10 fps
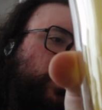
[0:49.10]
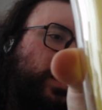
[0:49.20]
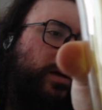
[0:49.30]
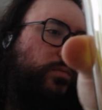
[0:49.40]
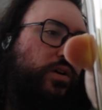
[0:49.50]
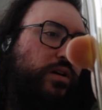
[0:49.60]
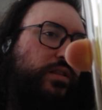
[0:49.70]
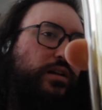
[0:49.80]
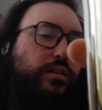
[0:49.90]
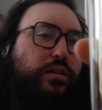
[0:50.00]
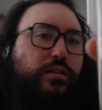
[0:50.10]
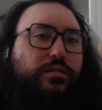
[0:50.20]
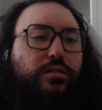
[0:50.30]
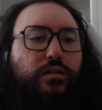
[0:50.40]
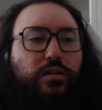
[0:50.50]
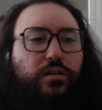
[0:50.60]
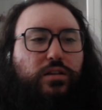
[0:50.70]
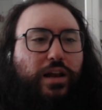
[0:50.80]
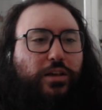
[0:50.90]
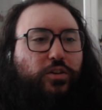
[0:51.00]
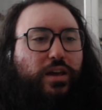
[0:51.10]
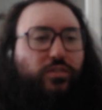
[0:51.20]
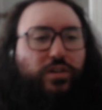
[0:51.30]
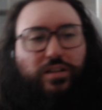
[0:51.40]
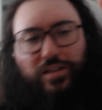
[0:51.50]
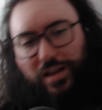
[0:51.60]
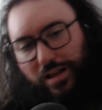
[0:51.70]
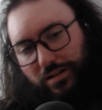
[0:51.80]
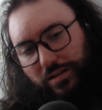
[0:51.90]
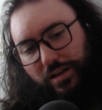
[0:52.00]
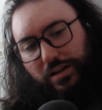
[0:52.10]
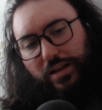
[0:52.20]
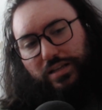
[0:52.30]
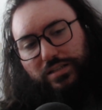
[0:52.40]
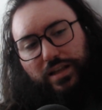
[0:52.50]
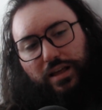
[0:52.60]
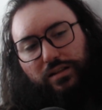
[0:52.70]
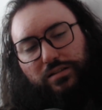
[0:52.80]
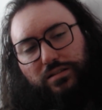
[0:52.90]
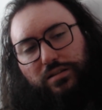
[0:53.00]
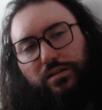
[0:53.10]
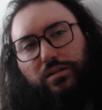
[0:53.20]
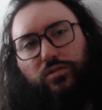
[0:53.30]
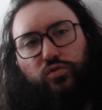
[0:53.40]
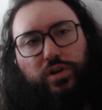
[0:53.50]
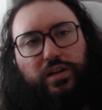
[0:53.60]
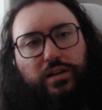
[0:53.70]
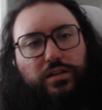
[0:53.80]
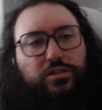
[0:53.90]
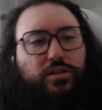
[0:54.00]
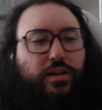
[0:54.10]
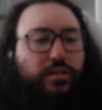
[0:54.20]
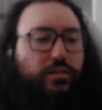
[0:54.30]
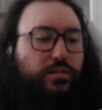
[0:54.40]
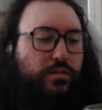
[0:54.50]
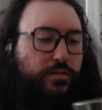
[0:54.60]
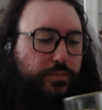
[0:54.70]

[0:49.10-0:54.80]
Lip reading: camera than it does. Like you can't really tell that it has that greenish tint.